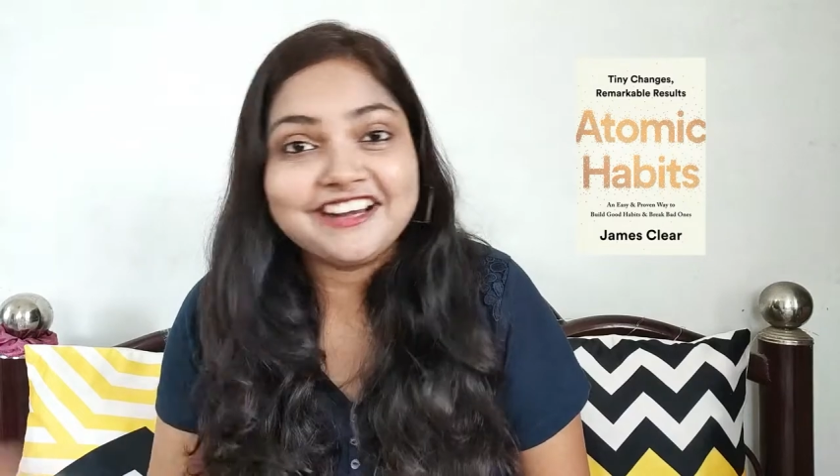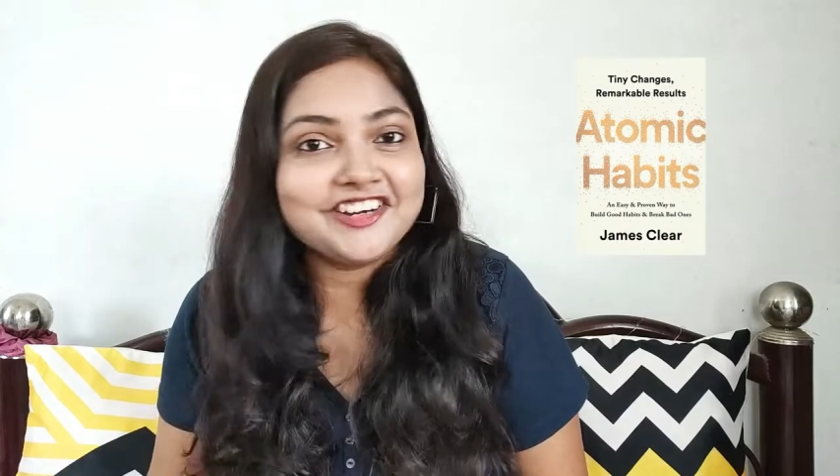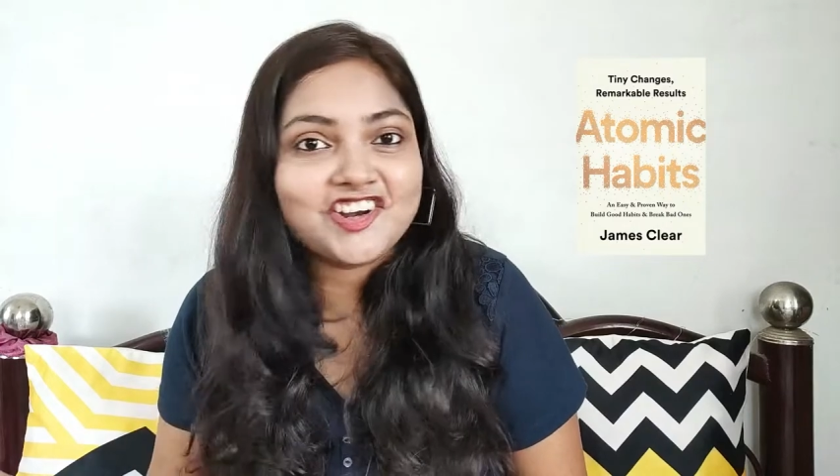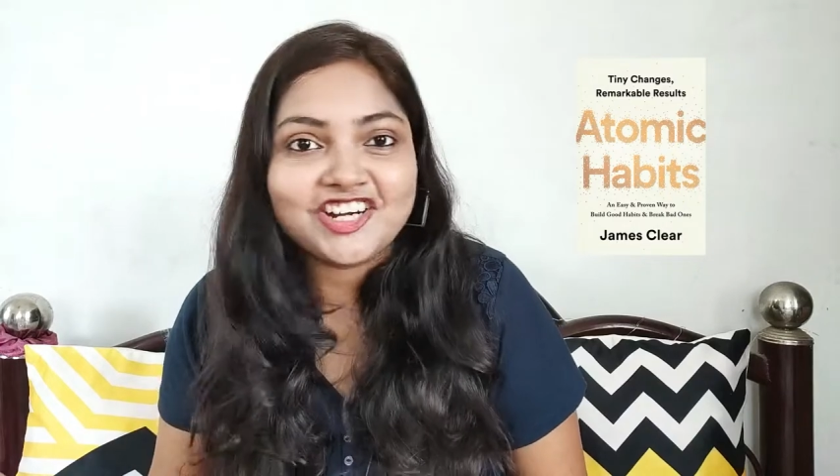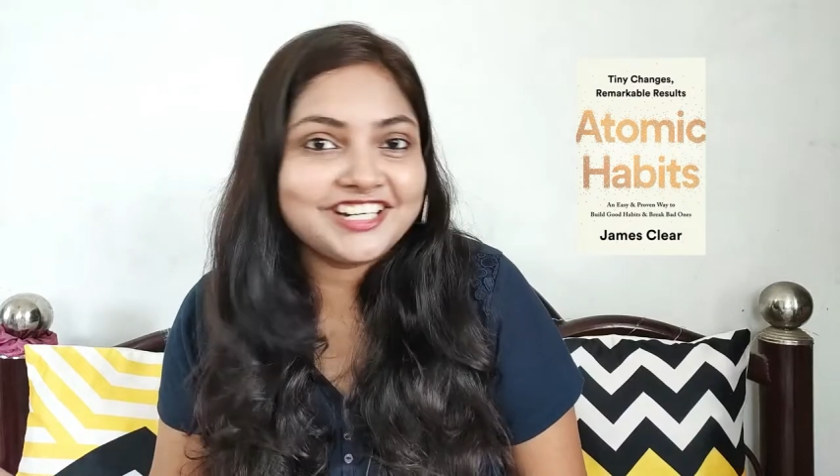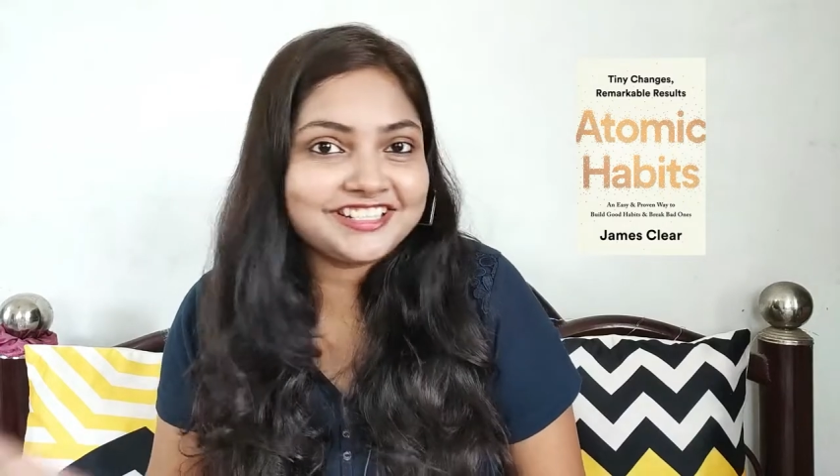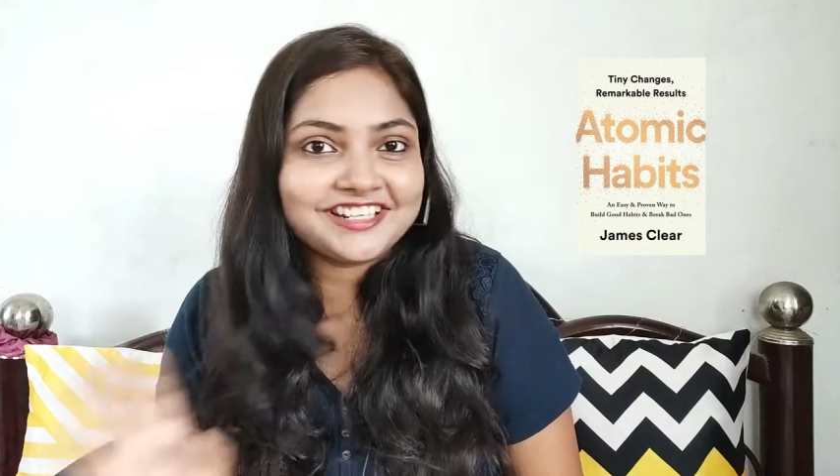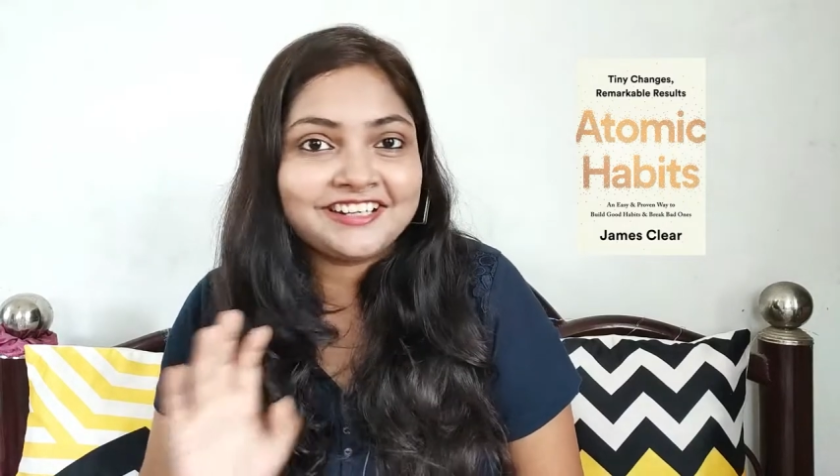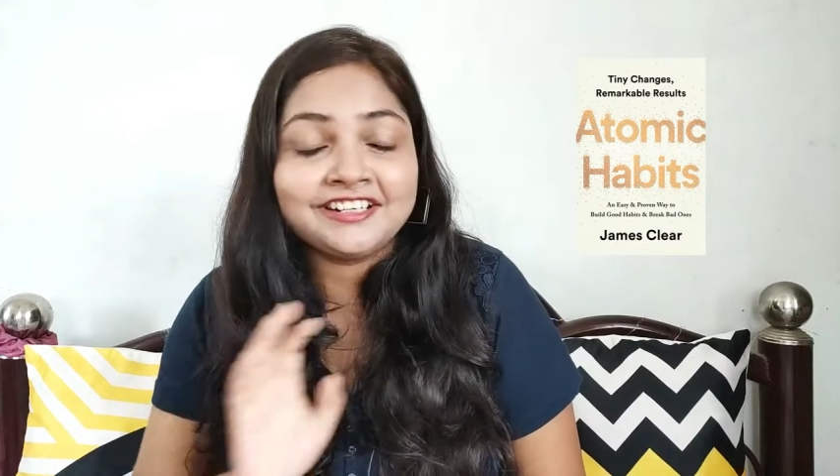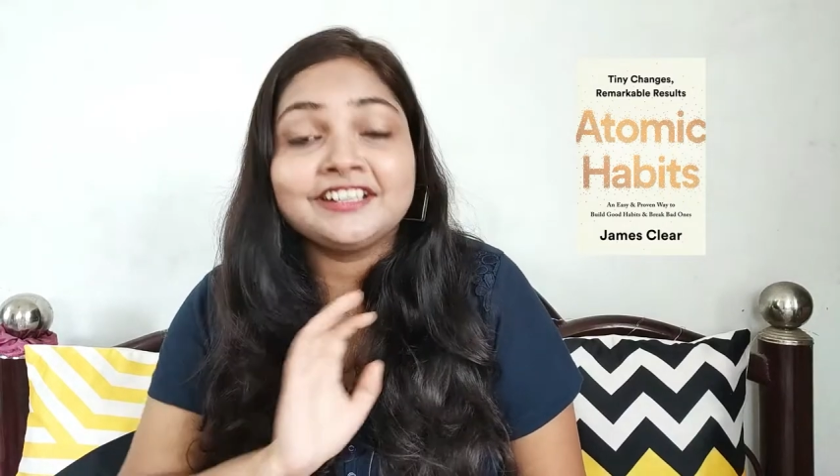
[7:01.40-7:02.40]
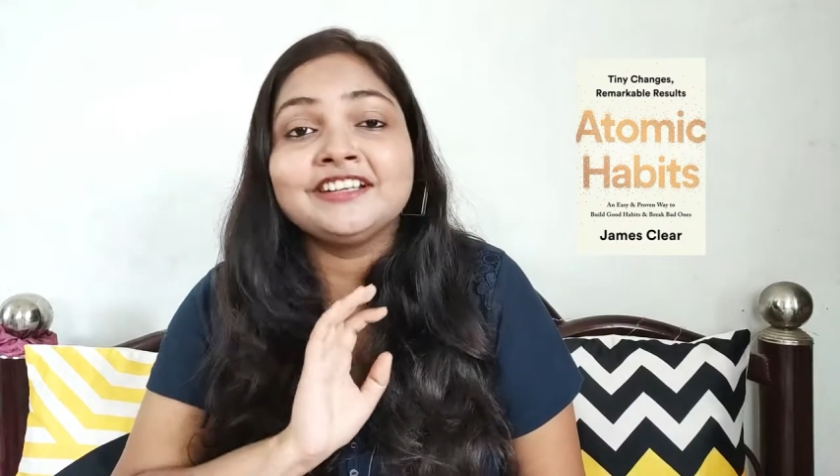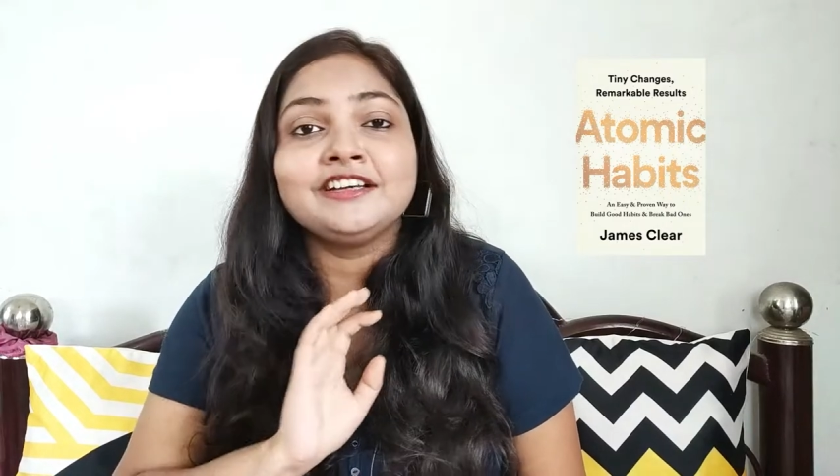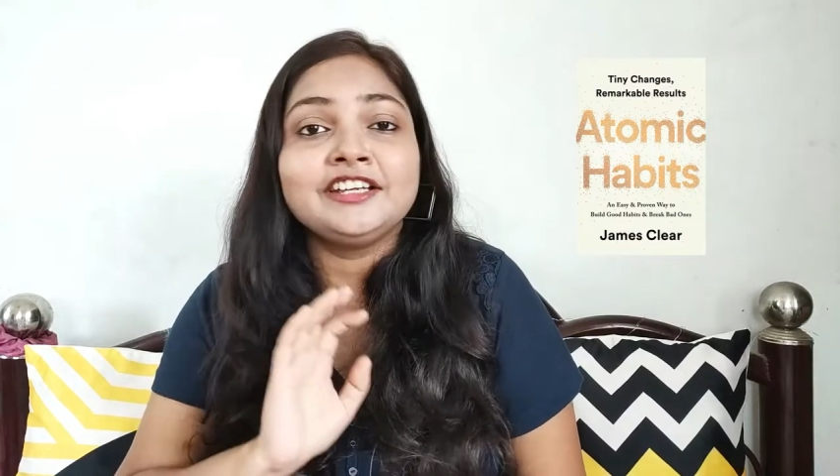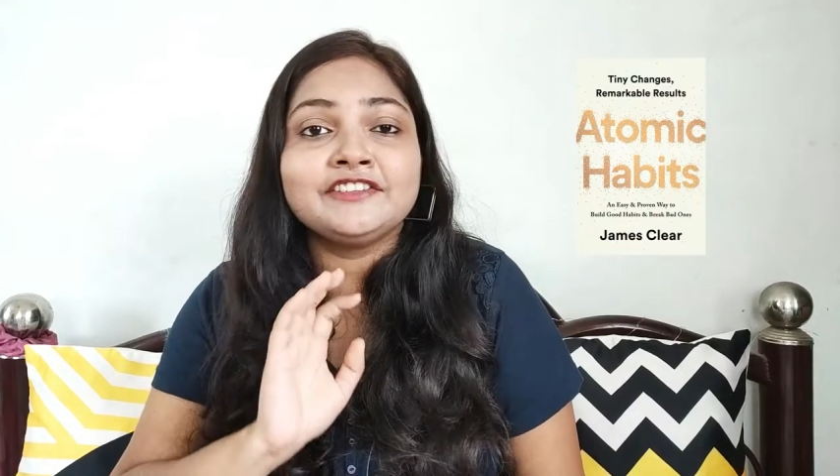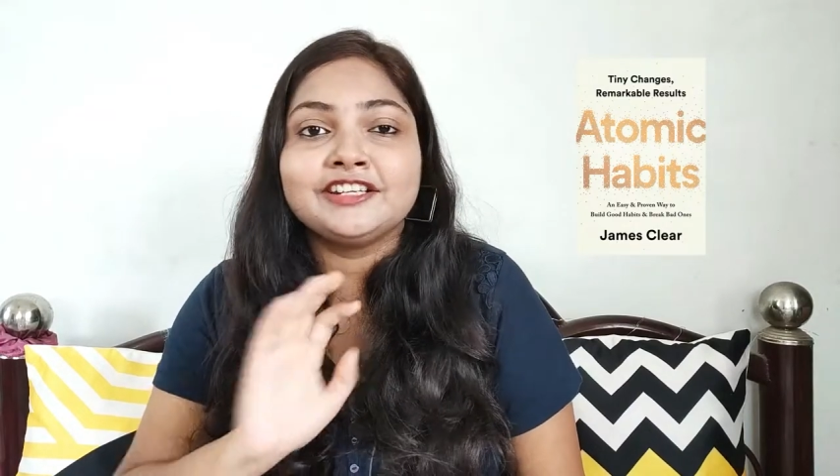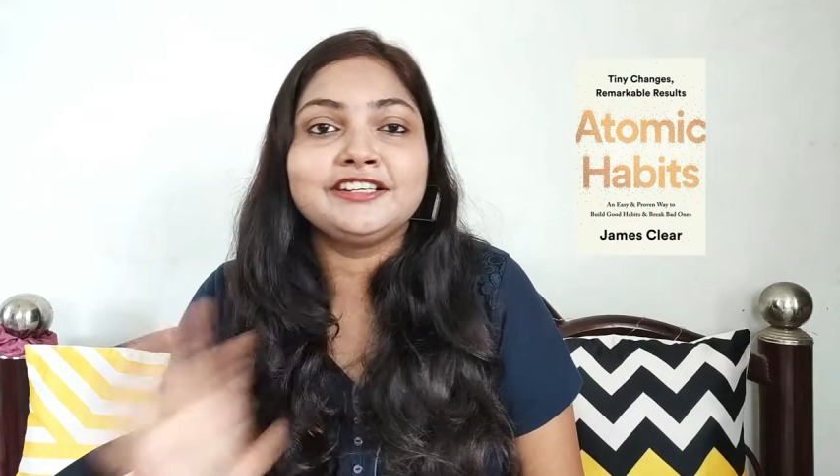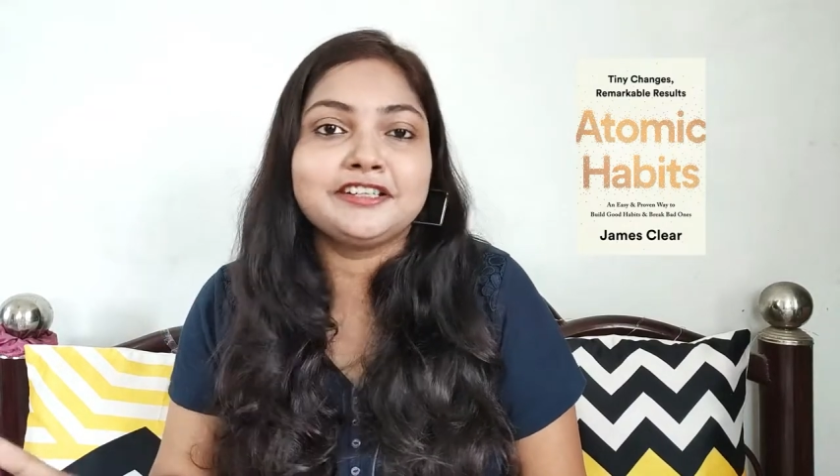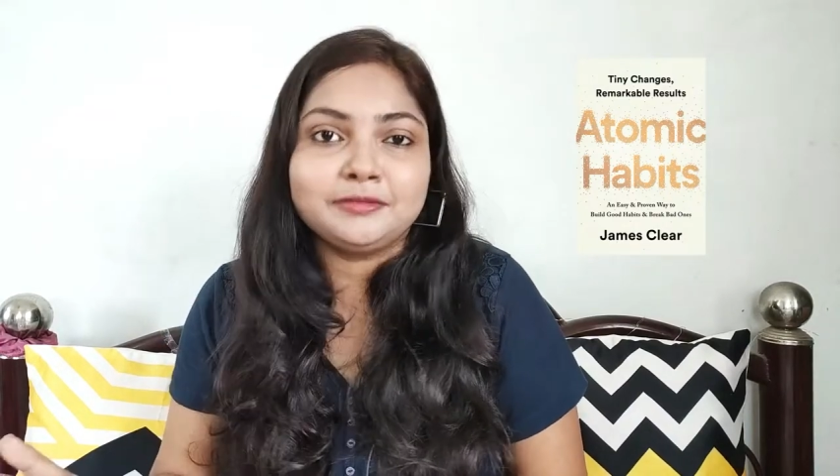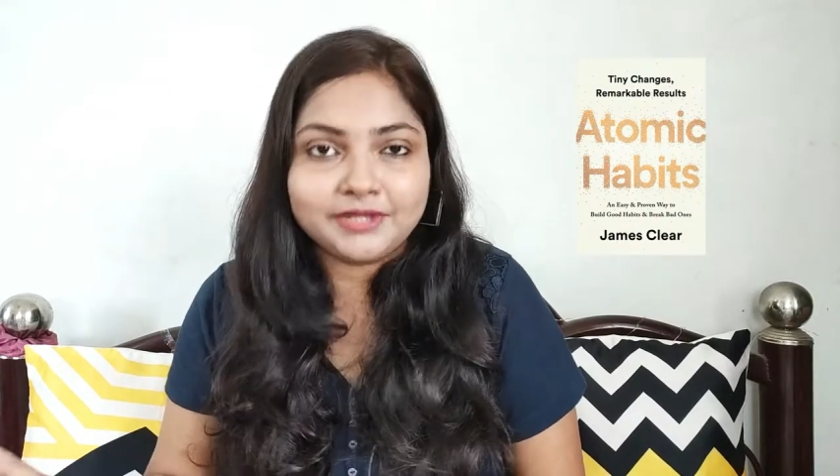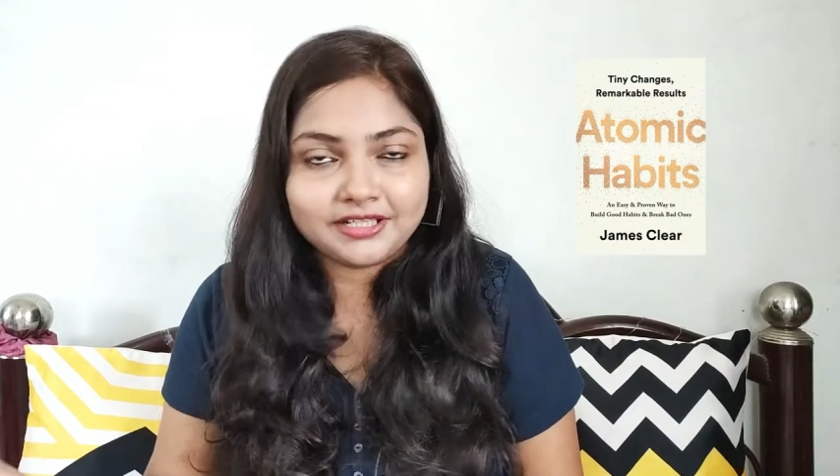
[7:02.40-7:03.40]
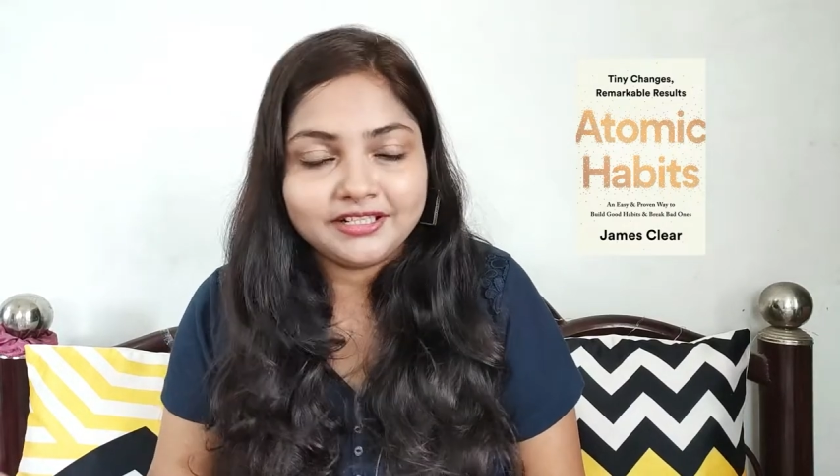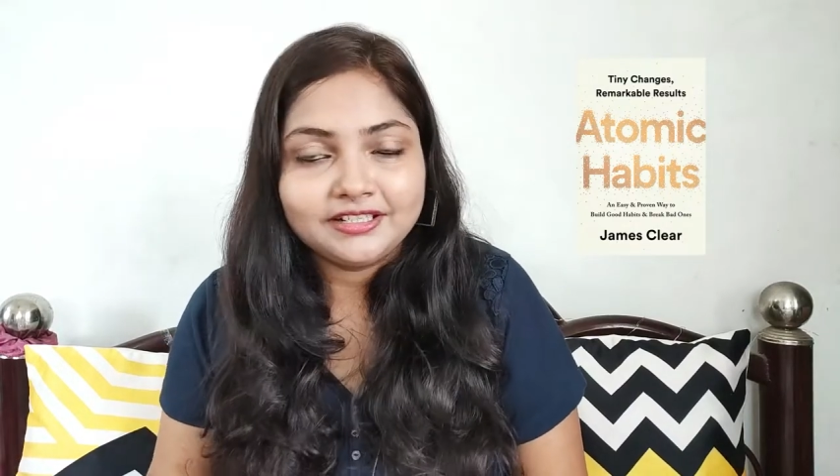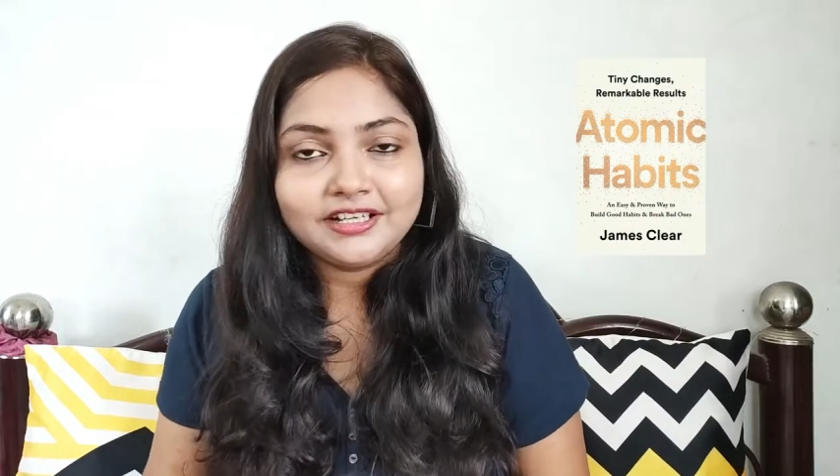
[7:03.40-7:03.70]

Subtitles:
I did not understand it even a little bit.